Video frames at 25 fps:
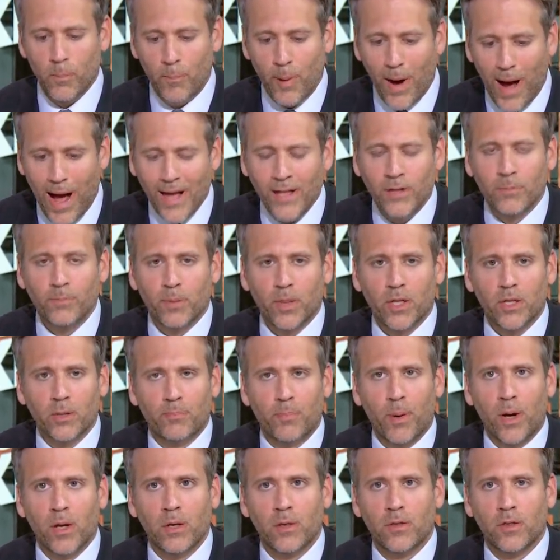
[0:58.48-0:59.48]
by
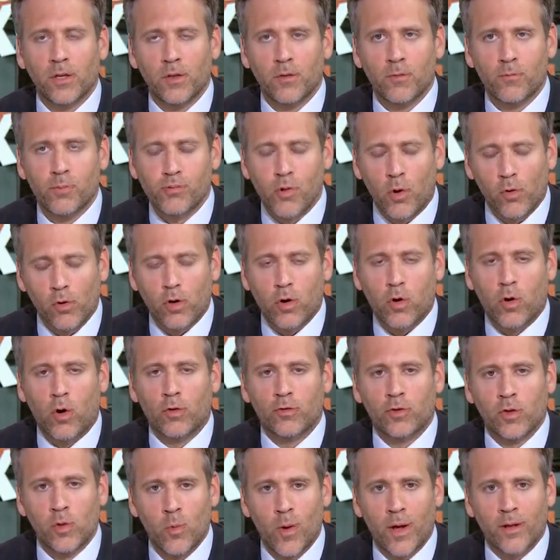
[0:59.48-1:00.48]
but but the
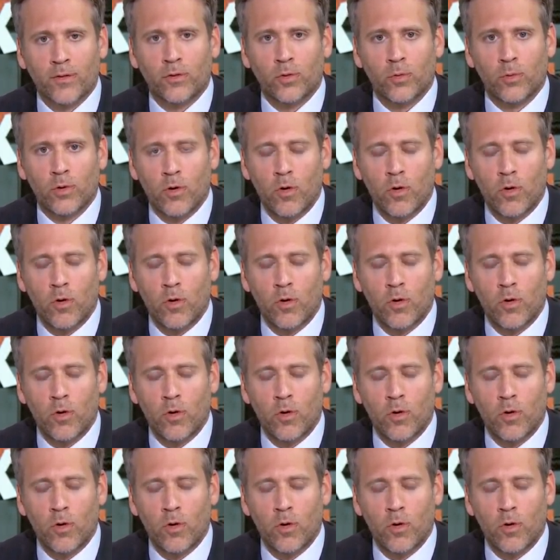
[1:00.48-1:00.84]
protocols he went through